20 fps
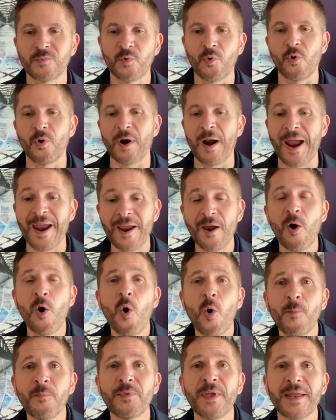or I
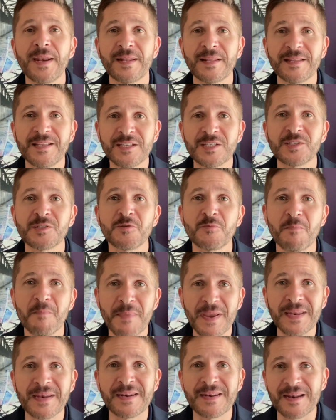hope that this
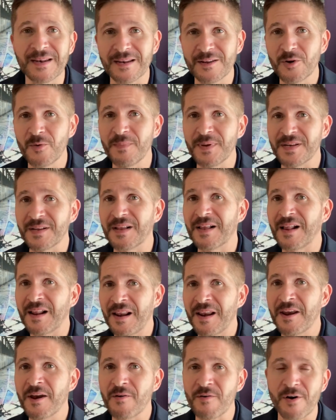made it a little bit
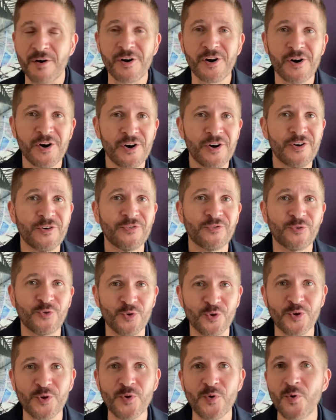clearer to
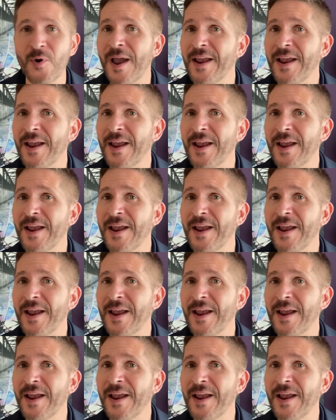you.